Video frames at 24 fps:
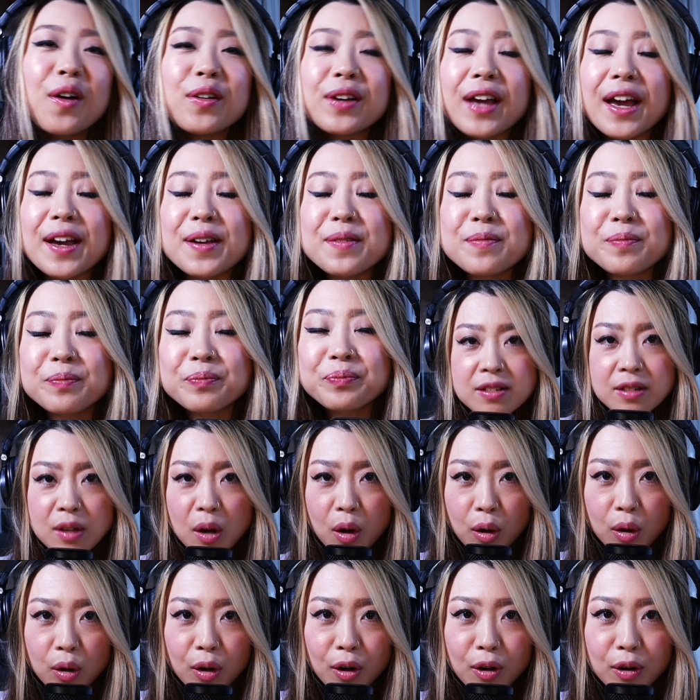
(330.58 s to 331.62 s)
Okay,
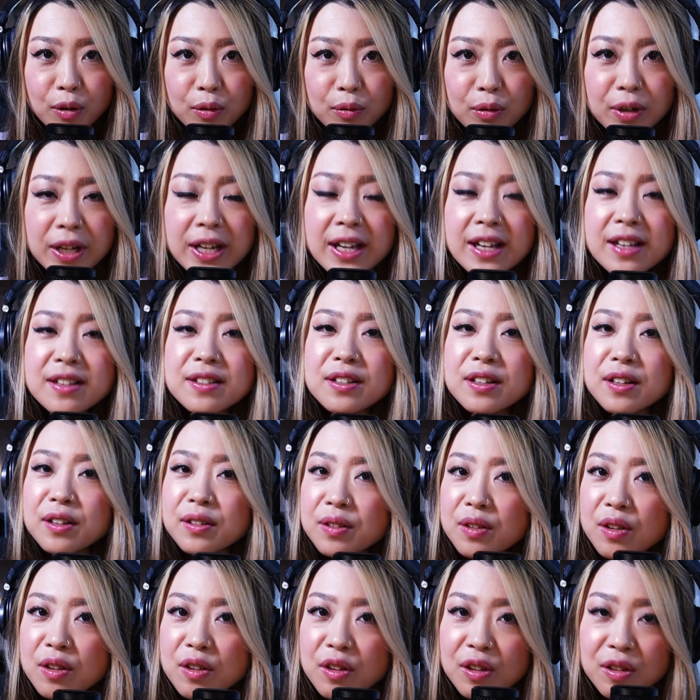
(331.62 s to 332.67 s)
so
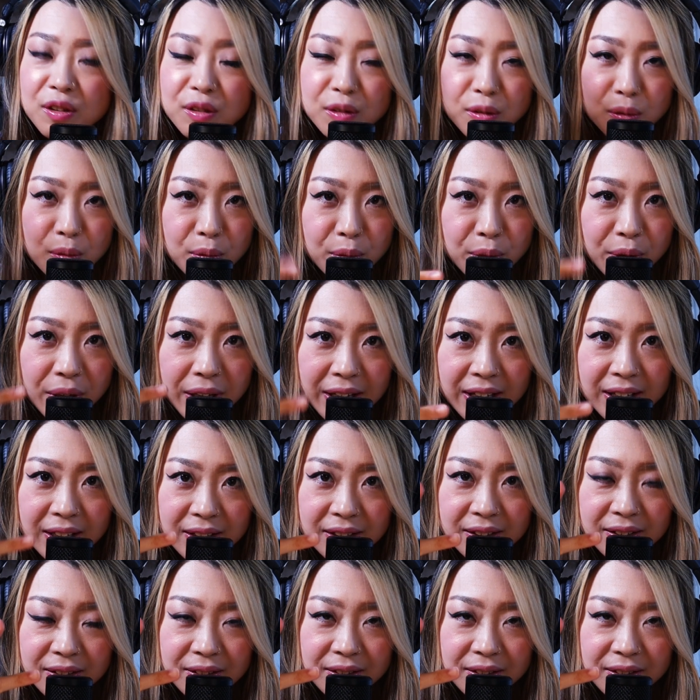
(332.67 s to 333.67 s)
reason three.